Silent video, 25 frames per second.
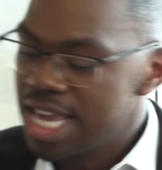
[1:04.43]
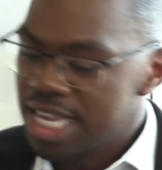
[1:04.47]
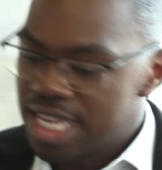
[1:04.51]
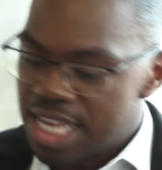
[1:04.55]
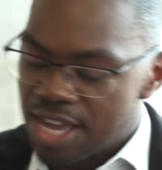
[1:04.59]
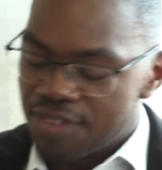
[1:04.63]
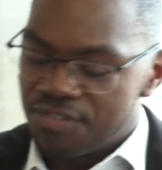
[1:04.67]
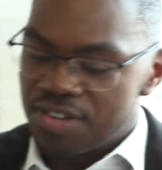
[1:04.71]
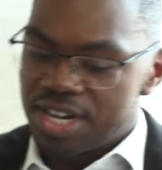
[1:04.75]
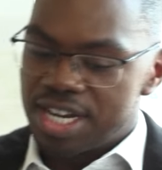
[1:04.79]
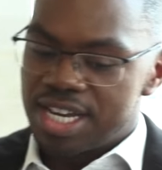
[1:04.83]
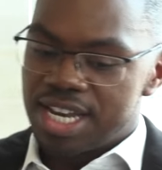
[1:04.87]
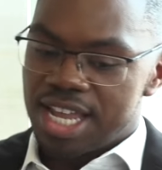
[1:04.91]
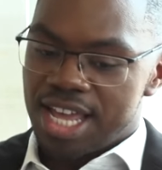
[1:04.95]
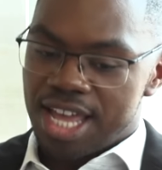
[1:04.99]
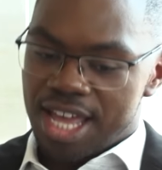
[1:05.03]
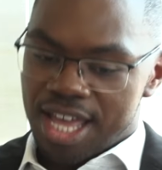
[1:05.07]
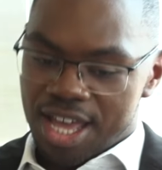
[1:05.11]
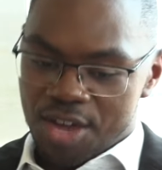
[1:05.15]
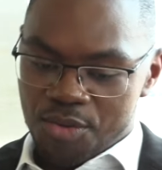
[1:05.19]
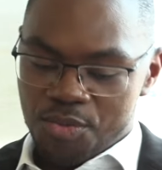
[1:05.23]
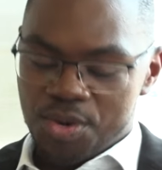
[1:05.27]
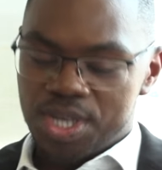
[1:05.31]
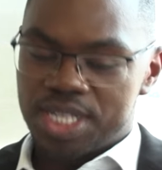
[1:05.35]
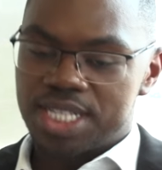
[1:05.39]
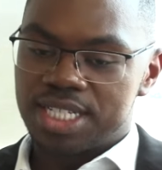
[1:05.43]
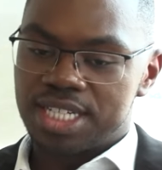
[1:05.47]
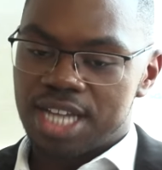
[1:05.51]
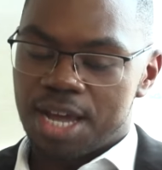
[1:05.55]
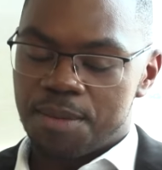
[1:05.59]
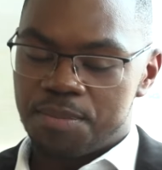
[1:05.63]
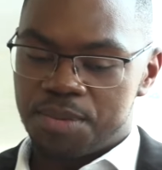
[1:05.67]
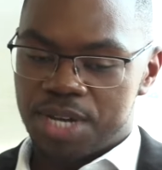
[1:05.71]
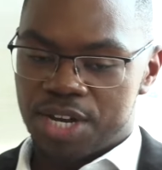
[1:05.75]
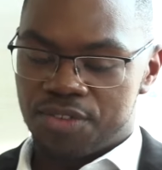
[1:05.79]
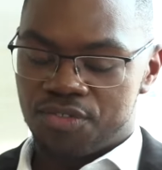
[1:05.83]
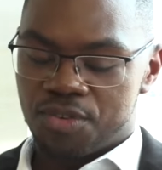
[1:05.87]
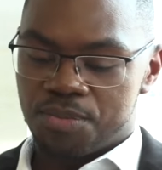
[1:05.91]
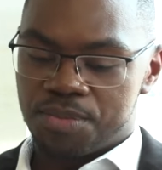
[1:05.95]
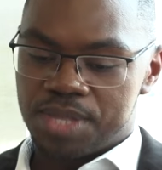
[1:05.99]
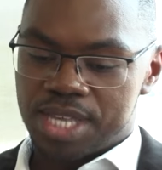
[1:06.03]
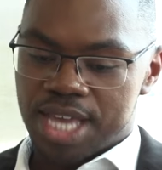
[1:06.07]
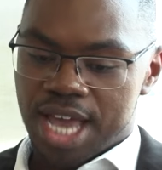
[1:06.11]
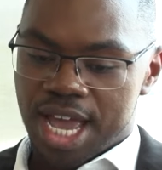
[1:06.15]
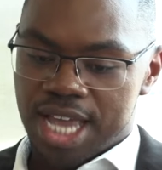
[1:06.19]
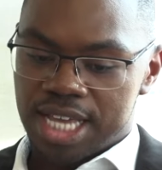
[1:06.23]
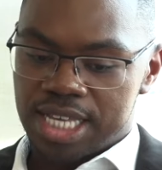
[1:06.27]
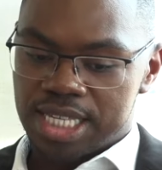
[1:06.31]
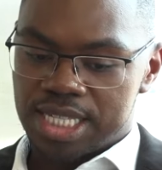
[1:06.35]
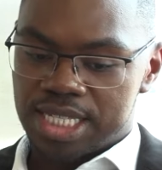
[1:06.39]
given a, recent update from the
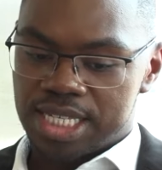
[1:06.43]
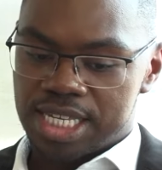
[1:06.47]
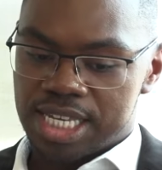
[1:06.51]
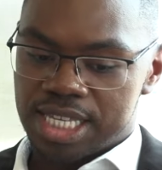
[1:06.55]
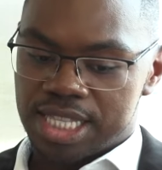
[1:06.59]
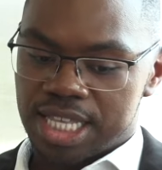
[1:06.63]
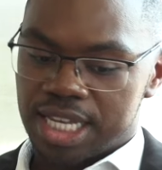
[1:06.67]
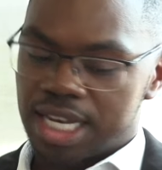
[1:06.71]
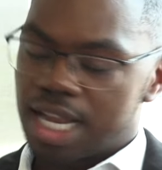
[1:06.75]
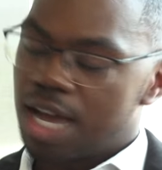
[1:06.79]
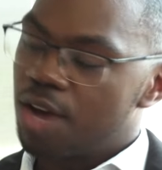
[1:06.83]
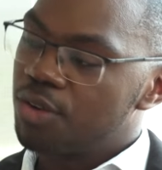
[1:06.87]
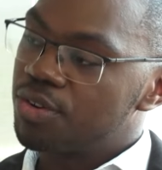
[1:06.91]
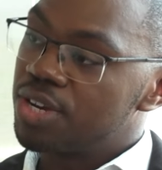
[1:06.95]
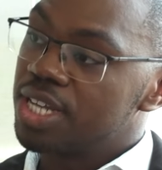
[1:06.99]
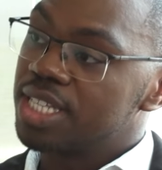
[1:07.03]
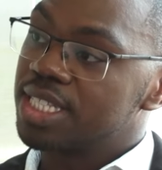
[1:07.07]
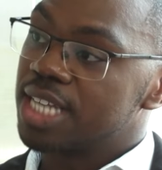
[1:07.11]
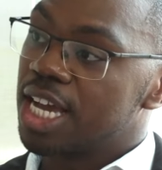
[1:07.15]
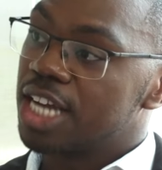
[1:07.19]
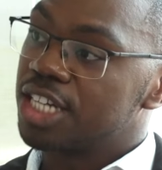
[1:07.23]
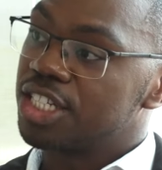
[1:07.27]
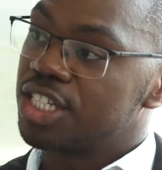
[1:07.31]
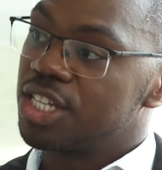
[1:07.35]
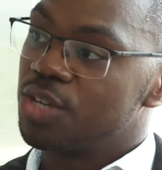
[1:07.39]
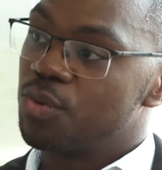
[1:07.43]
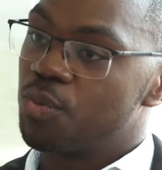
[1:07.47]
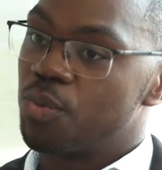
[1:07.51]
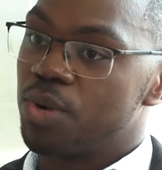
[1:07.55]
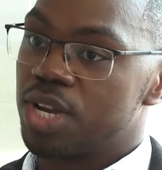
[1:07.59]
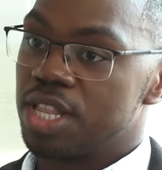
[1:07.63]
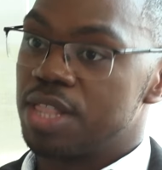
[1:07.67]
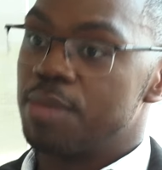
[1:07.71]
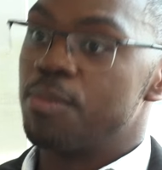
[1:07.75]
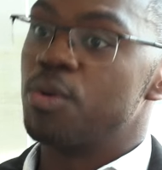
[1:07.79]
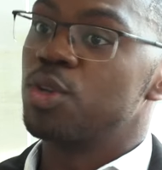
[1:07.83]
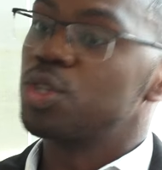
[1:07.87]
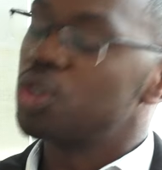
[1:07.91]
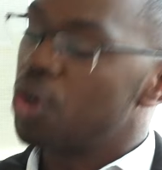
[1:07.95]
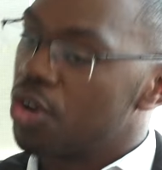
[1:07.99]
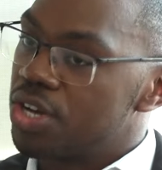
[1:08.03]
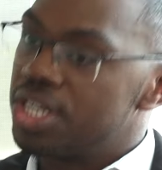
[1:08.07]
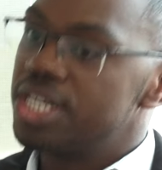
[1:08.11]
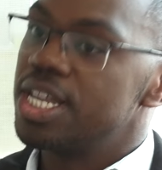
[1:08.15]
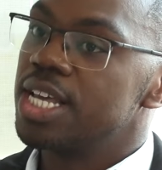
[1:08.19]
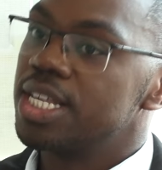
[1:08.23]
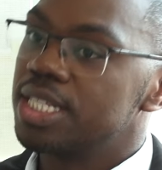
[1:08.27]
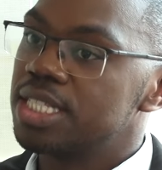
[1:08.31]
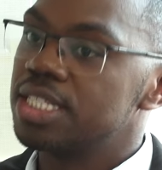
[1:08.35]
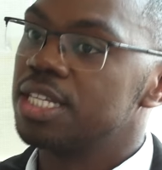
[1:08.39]
IEC, that Gauteng's actually one of the most
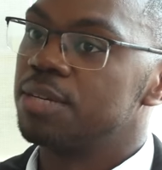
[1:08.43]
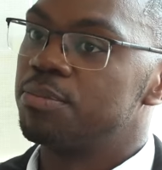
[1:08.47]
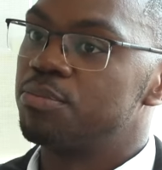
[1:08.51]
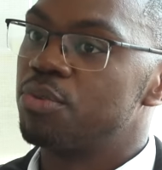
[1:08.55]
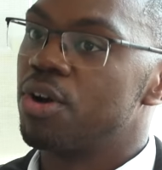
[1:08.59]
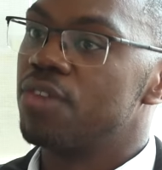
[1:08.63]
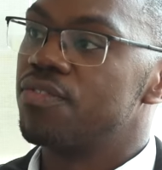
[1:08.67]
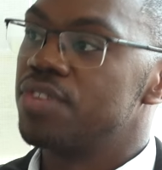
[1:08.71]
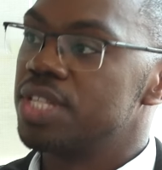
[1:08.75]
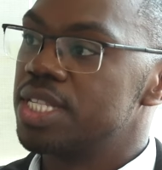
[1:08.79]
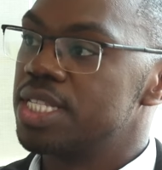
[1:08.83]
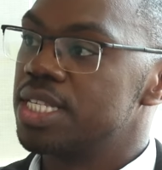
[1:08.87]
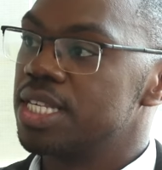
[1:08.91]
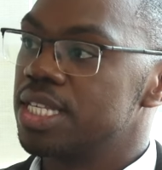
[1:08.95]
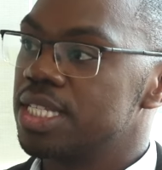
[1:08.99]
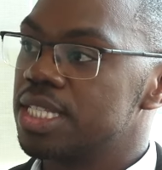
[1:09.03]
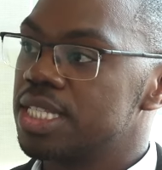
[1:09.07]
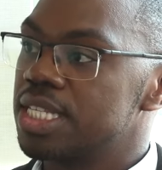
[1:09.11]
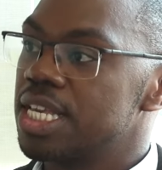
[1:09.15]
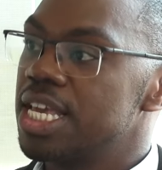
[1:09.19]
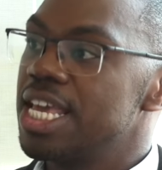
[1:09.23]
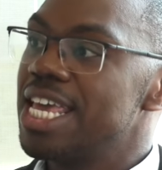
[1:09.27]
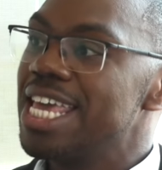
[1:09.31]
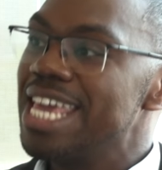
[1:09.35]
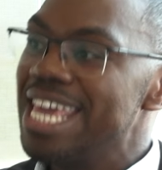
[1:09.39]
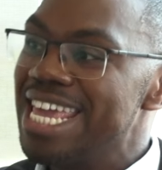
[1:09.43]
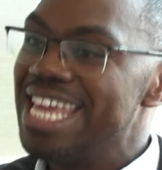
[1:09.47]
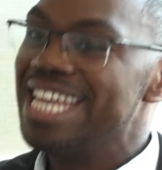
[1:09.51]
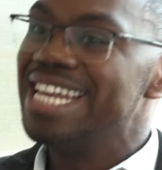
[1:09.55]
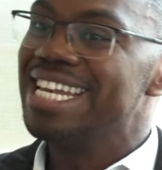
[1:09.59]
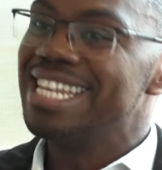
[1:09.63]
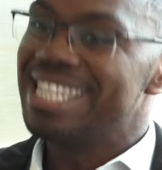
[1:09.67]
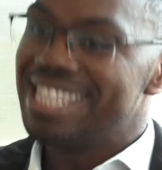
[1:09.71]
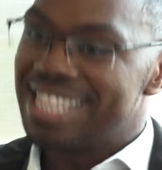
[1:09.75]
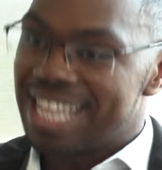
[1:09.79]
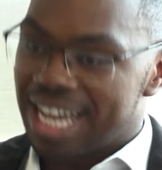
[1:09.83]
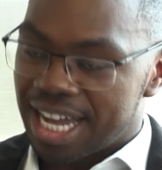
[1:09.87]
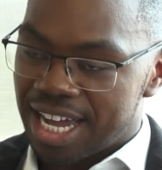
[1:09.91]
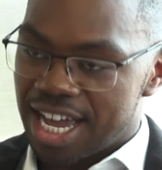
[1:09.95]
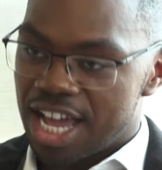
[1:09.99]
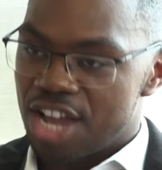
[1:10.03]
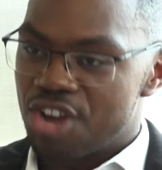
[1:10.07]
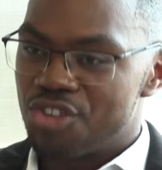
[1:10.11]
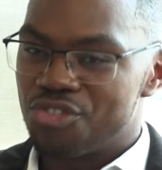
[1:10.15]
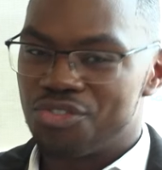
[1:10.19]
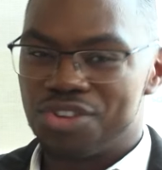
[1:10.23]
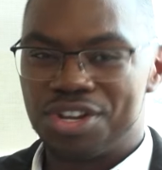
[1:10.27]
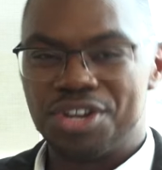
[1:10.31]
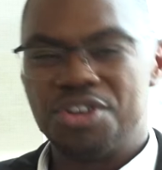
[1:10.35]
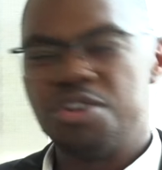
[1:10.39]
contested provinces in the
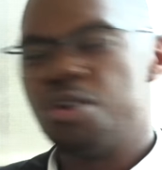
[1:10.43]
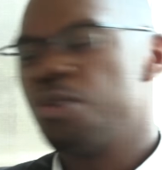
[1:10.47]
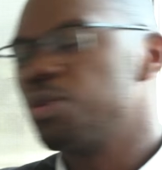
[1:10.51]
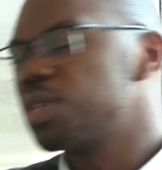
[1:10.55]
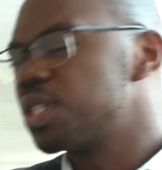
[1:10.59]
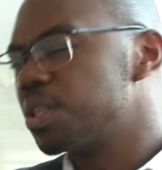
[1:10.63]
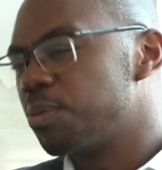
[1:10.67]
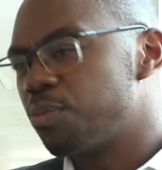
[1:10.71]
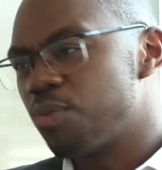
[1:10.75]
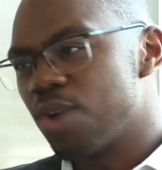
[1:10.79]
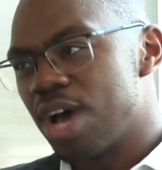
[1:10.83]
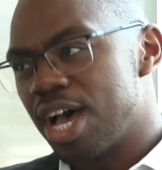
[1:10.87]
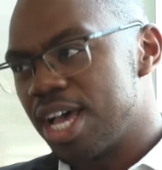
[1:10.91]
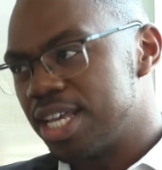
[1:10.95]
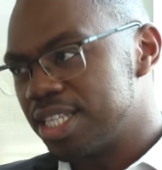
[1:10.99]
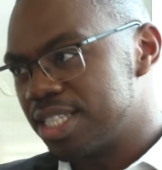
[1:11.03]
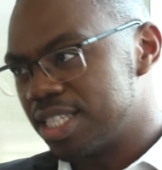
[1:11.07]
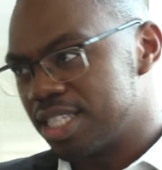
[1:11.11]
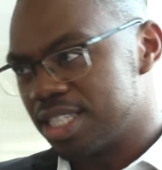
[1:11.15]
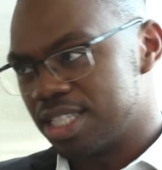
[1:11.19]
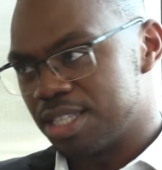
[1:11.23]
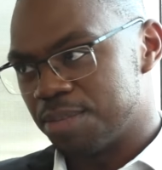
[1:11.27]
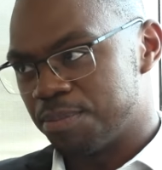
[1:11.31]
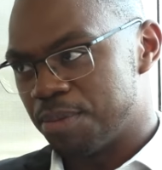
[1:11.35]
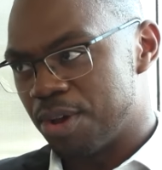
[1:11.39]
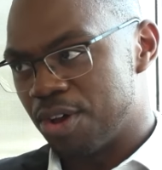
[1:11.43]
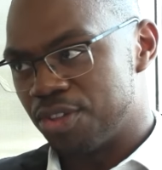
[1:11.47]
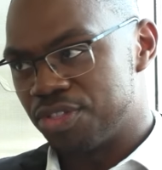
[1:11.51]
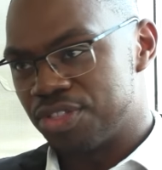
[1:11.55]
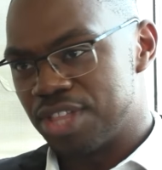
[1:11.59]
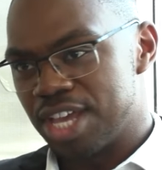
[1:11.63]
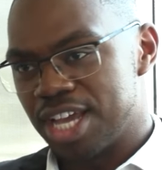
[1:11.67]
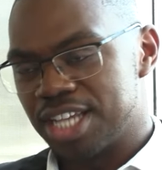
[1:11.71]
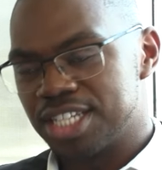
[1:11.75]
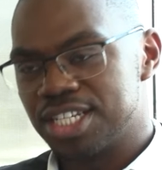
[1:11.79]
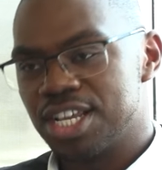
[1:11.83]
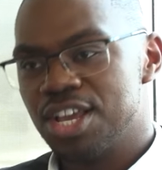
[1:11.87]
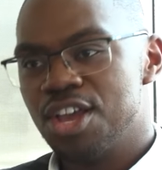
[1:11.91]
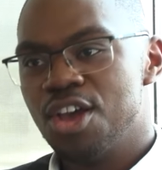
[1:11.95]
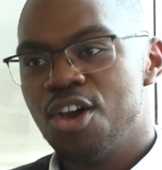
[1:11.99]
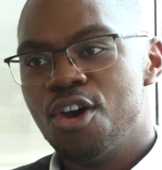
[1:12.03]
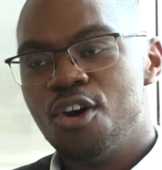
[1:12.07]
country. No surprises about that.